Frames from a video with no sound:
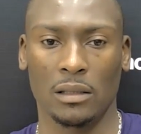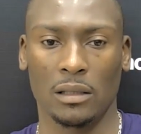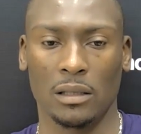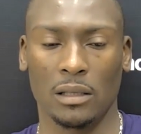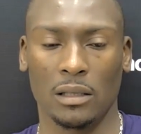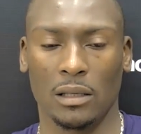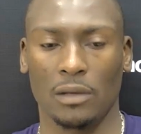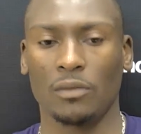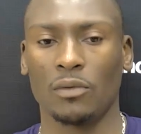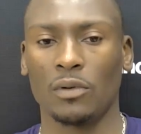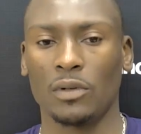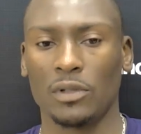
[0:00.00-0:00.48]

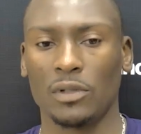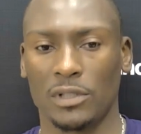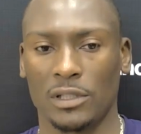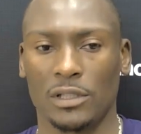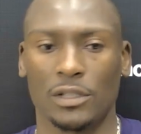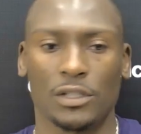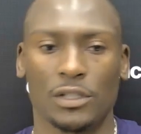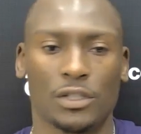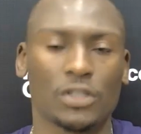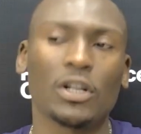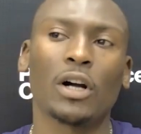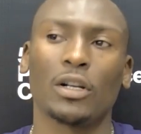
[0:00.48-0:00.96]
he was
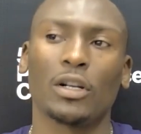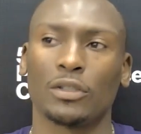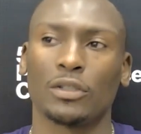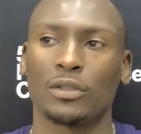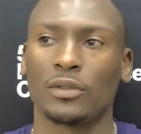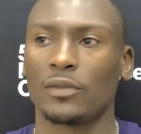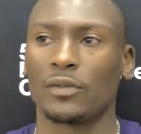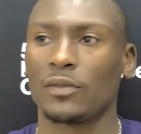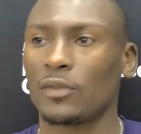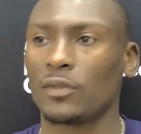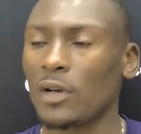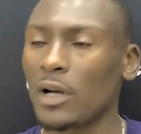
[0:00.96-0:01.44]
in charge
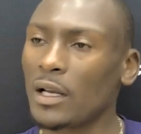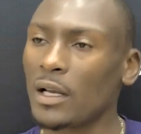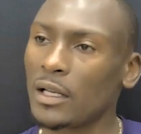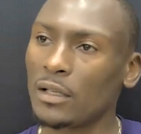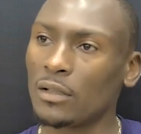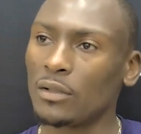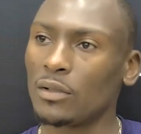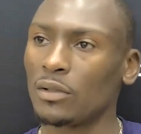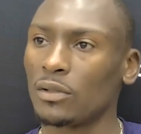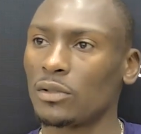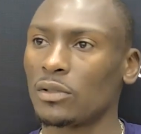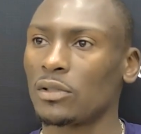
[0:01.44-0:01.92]
of running
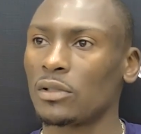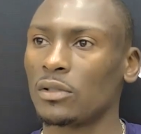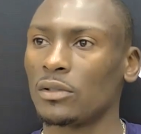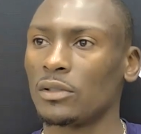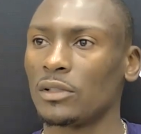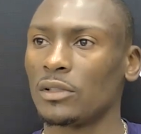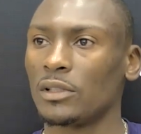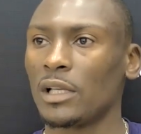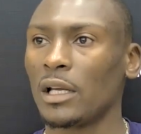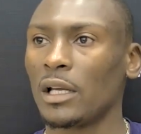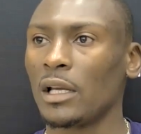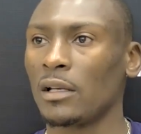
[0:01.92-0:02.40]
those
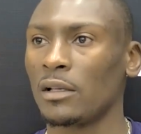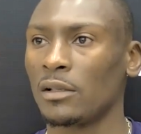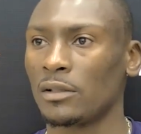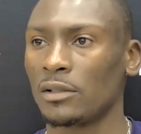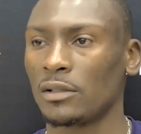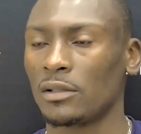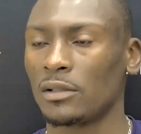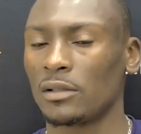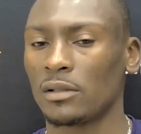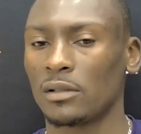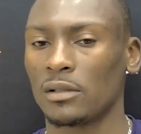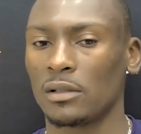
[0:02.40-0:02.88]

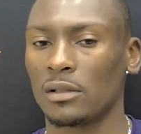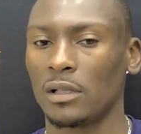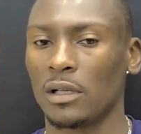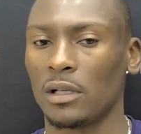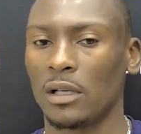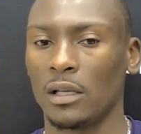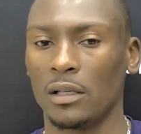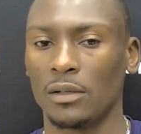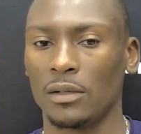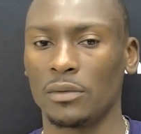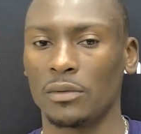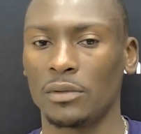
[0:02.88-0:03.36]
containers
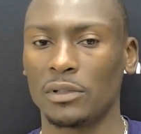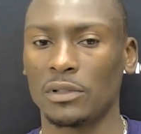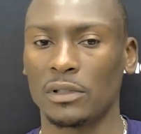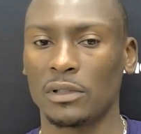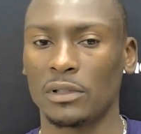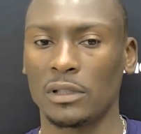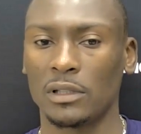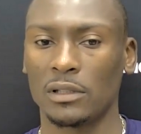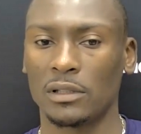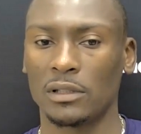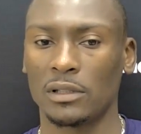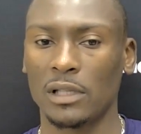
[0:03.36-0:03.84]
and he was
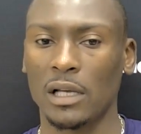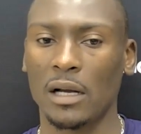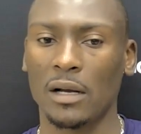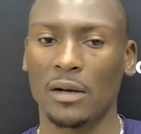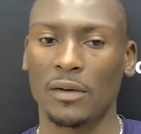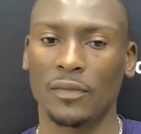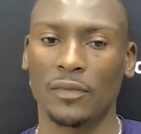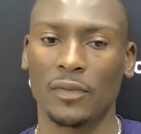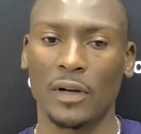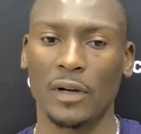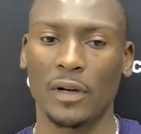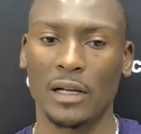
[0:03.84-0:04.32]
still
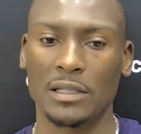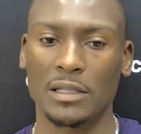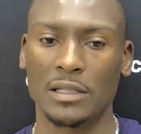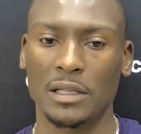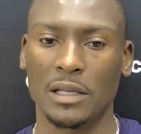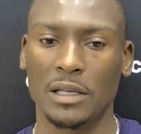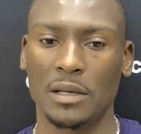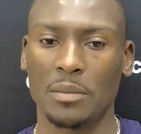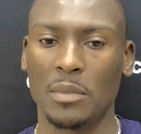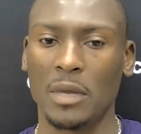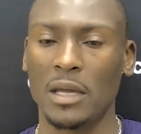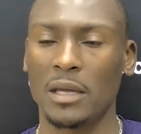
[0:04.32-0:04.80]
sacrificing
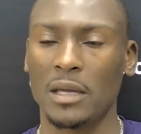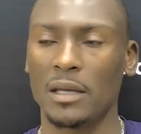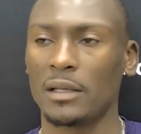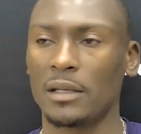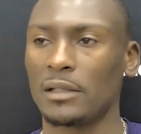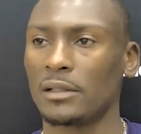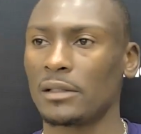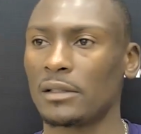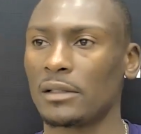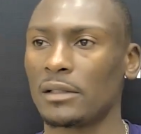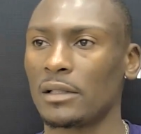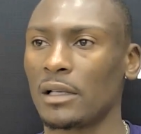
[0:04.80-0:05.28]
and making
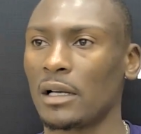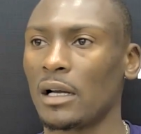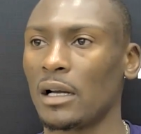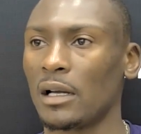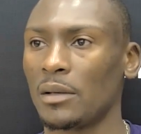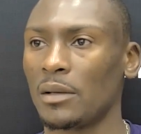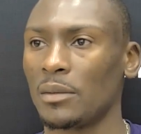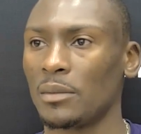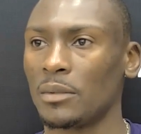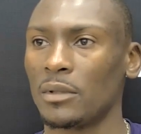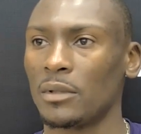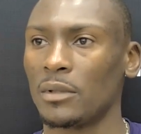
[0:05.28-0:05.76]
his
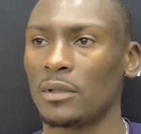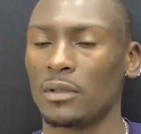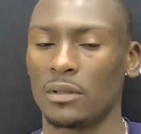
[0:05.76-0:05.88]
time,